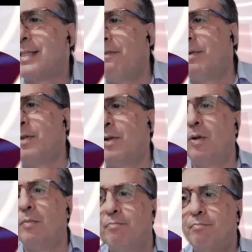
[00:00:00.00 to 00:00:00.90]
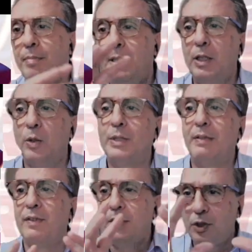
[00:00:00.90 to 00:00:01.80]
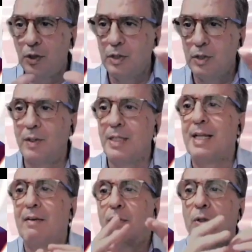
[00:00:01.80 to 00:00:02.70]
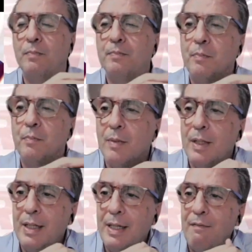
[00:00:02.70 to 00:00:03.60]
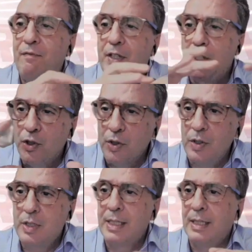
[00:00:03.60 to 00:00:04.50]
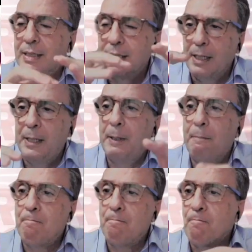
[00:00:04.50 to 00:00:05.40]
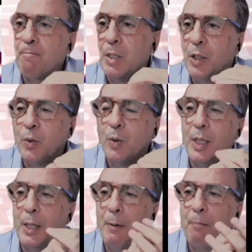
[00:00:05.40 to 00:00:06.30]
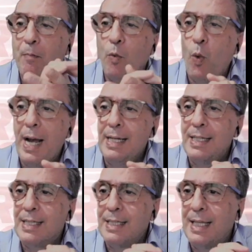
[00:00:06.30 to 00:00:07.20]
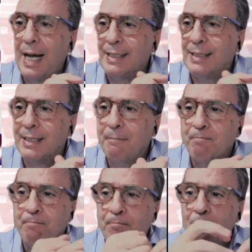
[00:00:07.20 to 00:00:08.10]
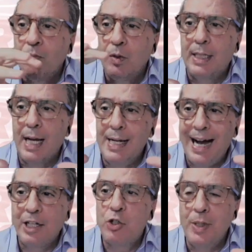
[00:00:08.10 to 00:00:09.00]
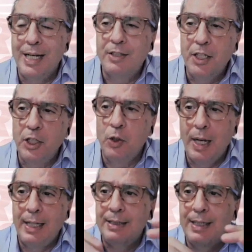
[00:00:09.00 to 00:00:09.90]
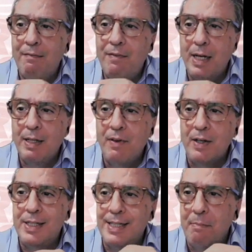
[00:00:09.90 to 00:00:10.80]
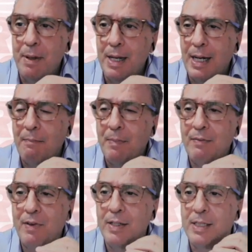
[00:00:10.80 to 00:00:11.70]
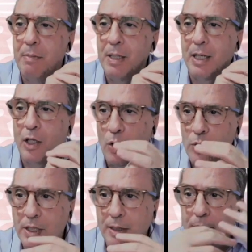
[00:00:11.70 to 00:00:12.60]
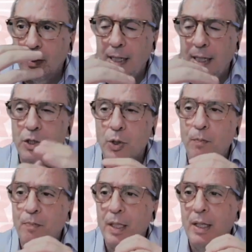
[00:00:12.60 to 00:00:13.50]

are several, definitions. There are several visions and ways that can actually articulate a very similar concept. Okay, so